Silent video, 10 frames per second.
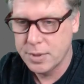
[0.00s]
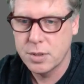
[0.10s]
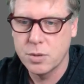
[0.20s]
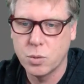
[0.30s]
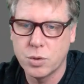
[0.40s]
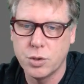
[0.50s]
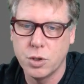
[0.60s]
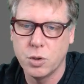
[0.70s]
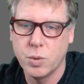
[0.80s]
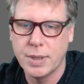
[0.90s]
This is all to
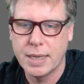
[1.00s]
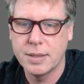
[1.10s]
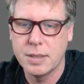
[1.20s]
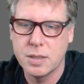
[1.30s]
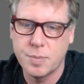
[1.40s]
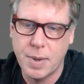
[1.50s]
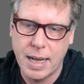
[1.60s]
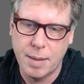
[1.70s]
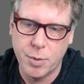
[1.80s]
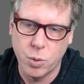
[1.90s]
do with
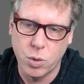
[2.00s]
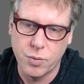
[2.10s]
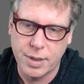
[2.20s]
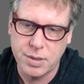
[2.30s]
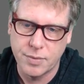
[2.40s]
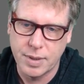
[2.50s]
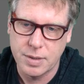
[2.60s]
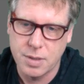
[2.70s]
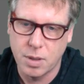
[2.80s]
anti-spam and all the rest of it,